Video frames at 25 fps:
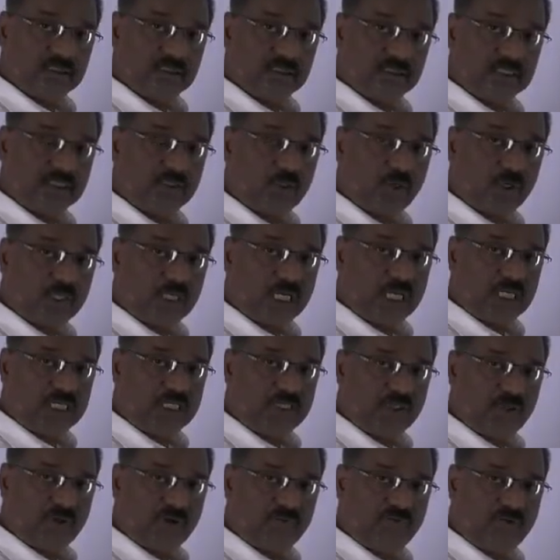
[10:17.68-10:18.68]
the
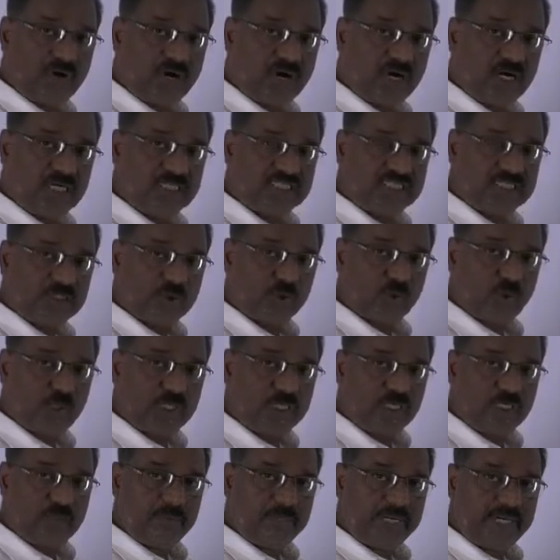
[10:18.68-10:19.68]
totality of all such
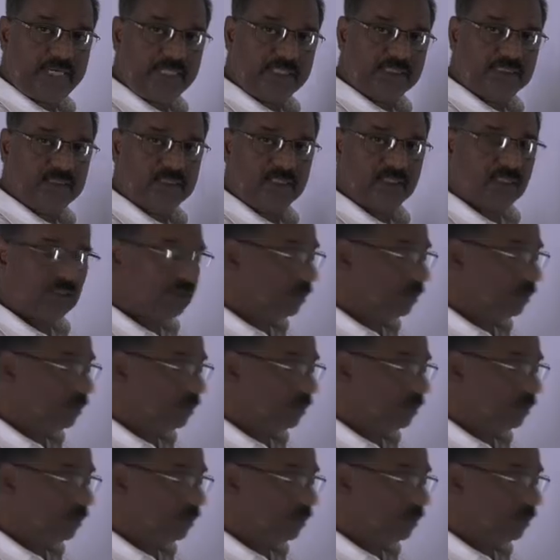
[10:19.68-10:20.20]
ordered weights